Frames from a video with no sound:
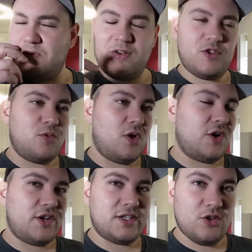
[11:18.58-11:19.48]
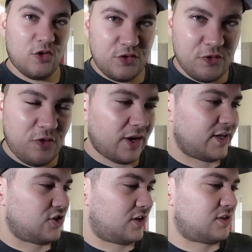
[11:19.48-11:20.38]
whatever the word is, of the
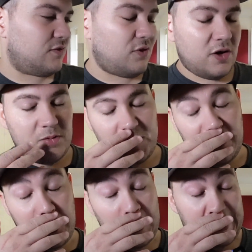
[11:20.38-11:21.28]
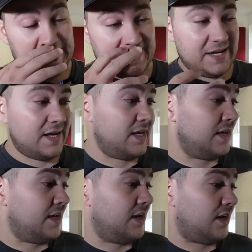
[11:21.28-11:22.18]
fighter jets, if I remember correctly.
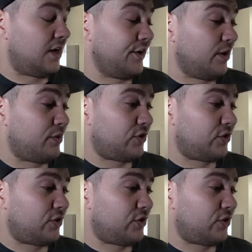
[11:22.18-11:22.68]
Number